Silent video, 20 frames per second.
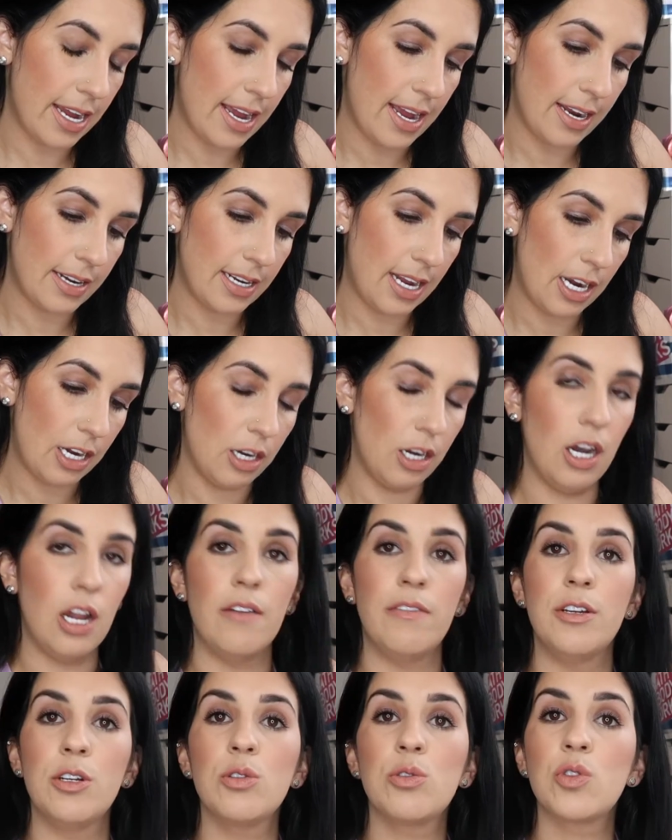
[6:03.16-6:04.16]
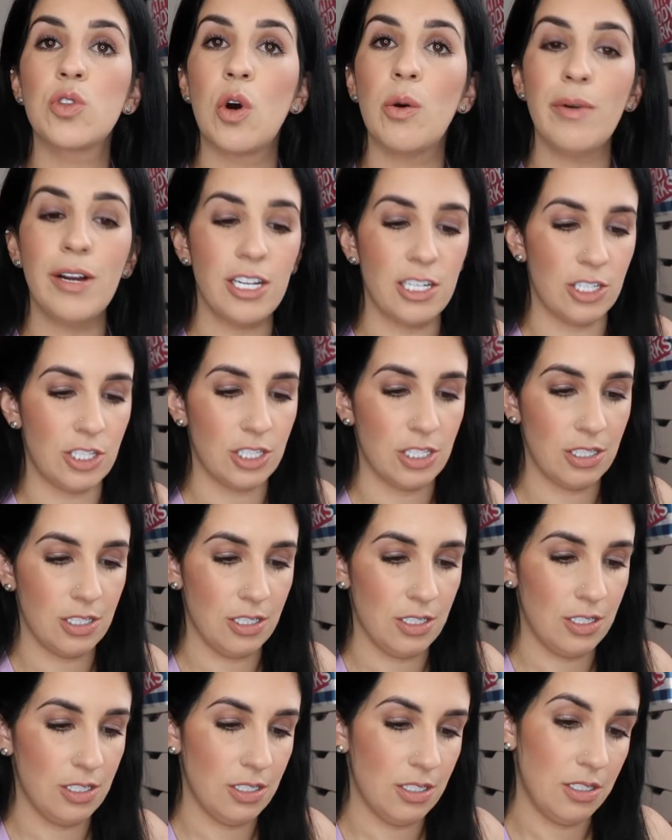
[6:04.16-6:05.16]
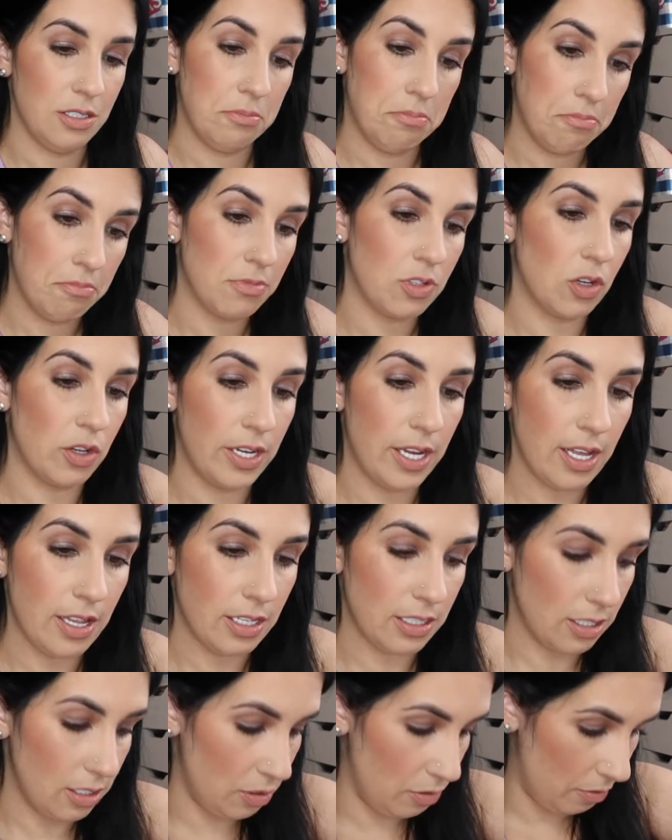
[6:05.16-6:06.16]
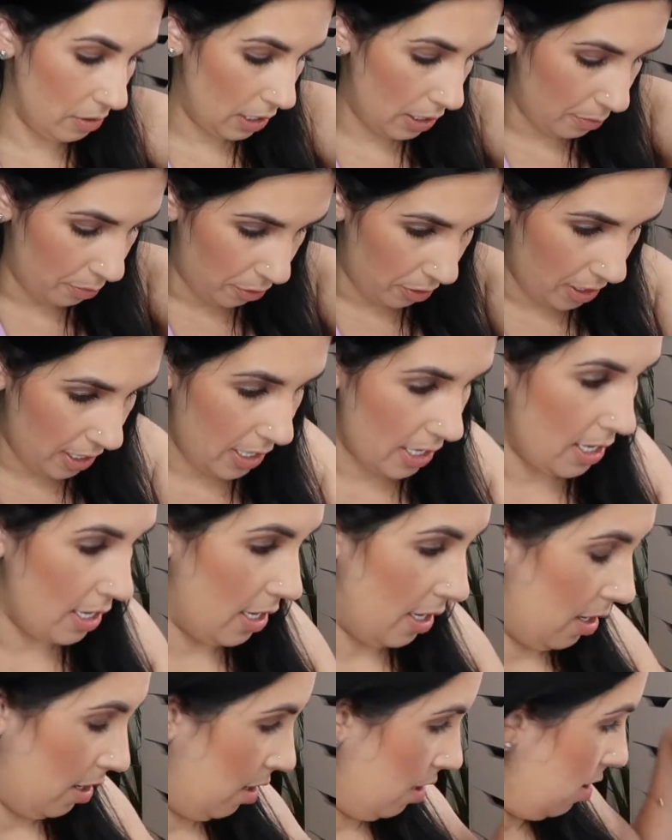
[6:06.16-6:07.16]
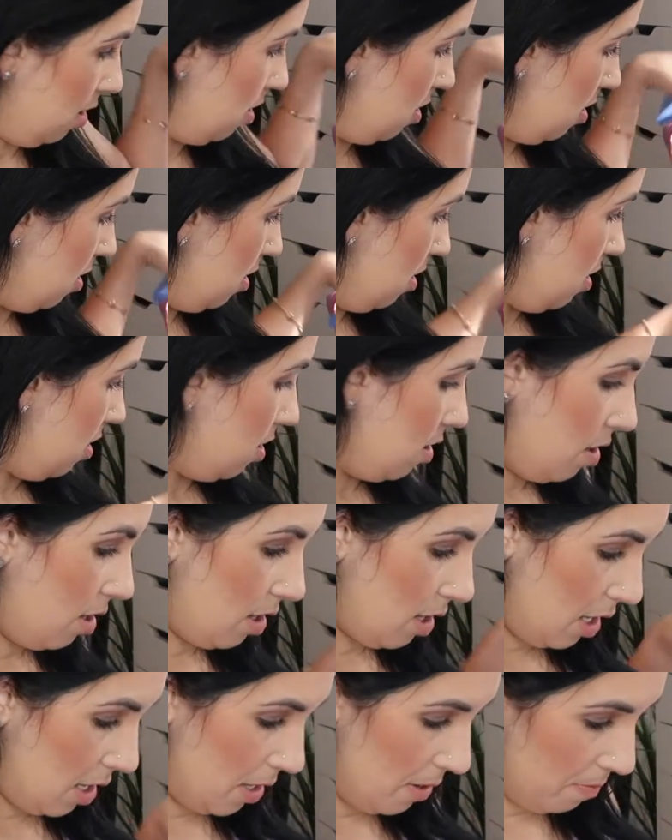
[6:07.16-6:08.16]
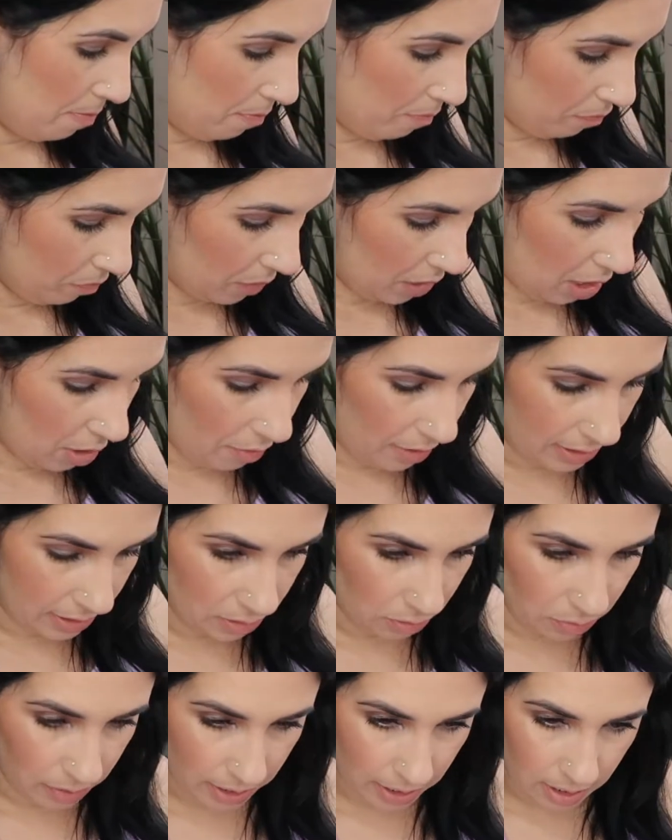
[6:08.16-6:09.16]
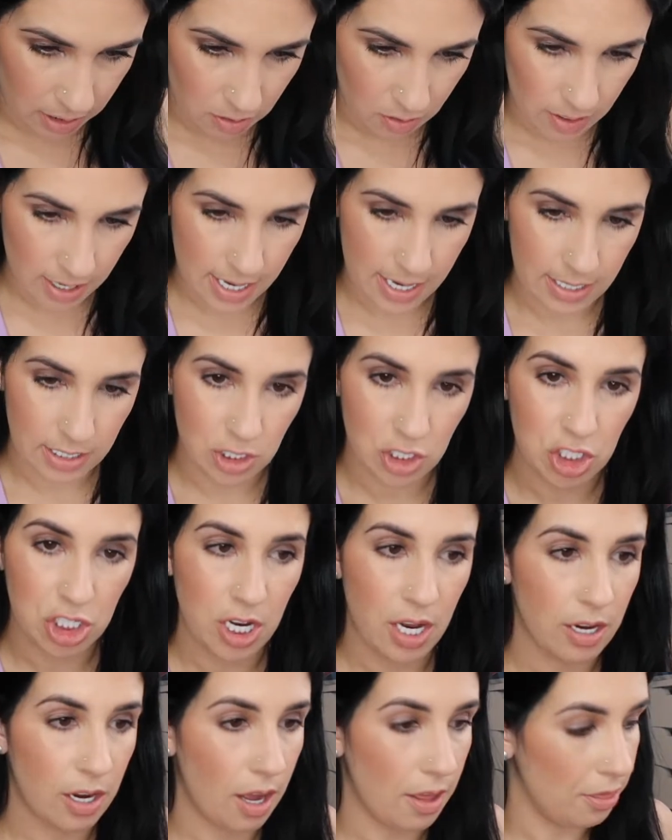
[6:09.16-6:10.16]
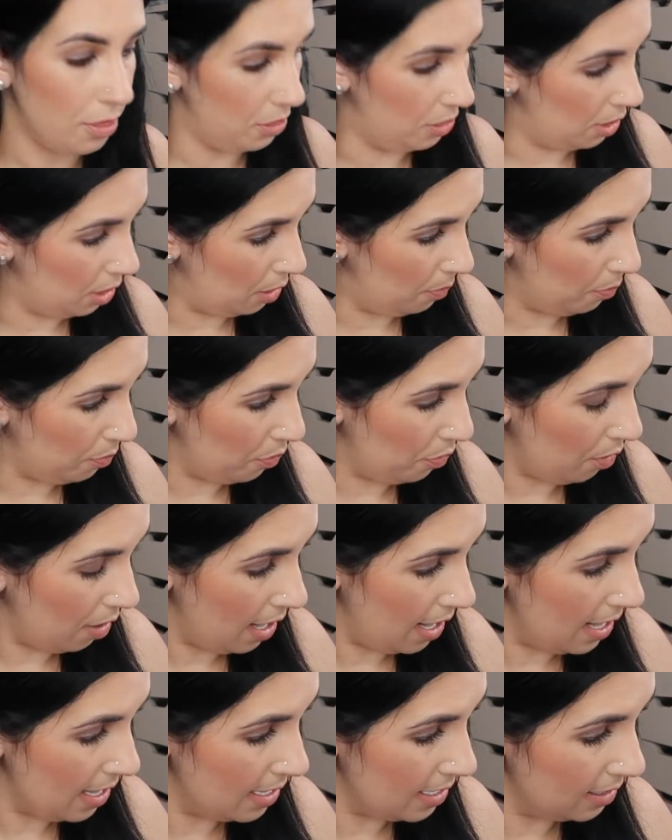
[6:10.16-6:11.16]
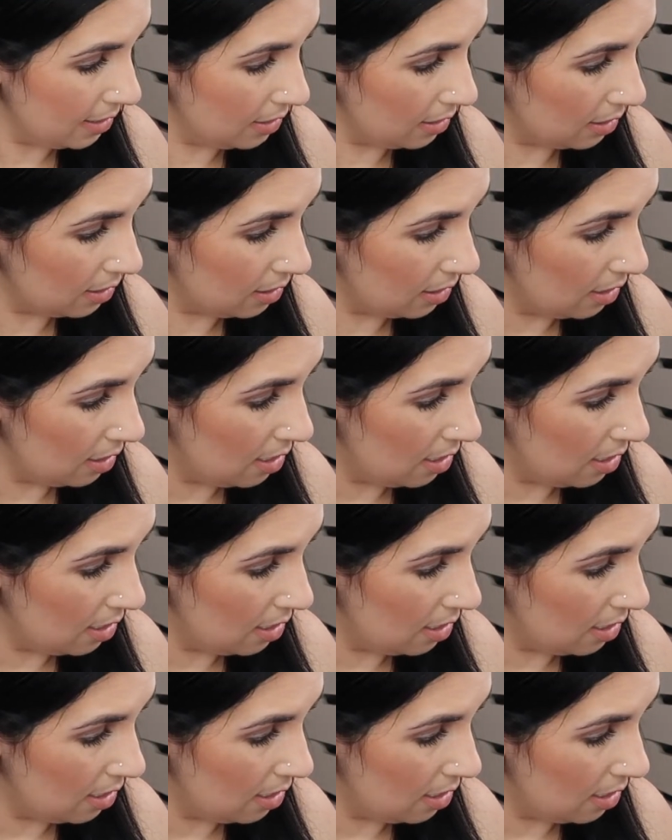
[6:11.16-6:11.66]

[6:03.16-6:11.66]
and I love you so much. So yeah, this is really pretty. All right, so we're gonna go ahead and check the price.